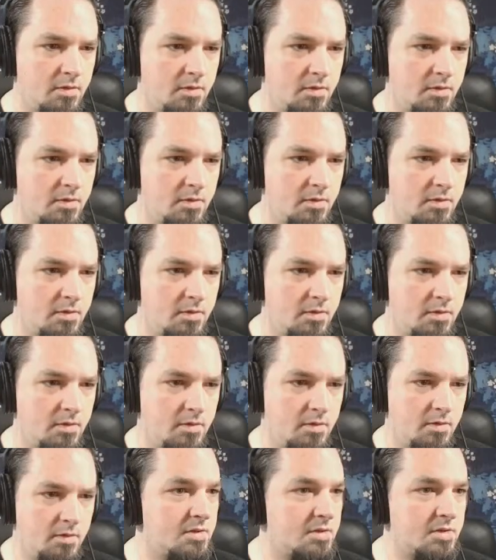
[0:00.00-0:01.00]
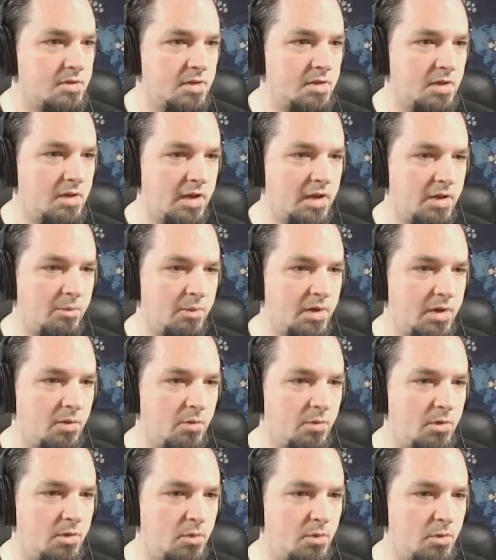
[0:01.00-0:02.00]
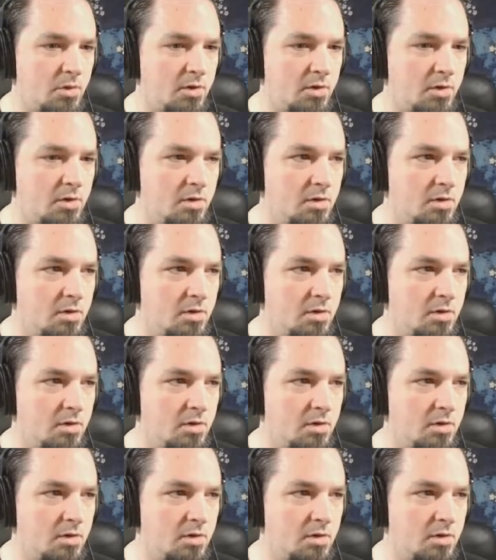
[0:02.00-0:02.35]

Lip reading: and can we get one more?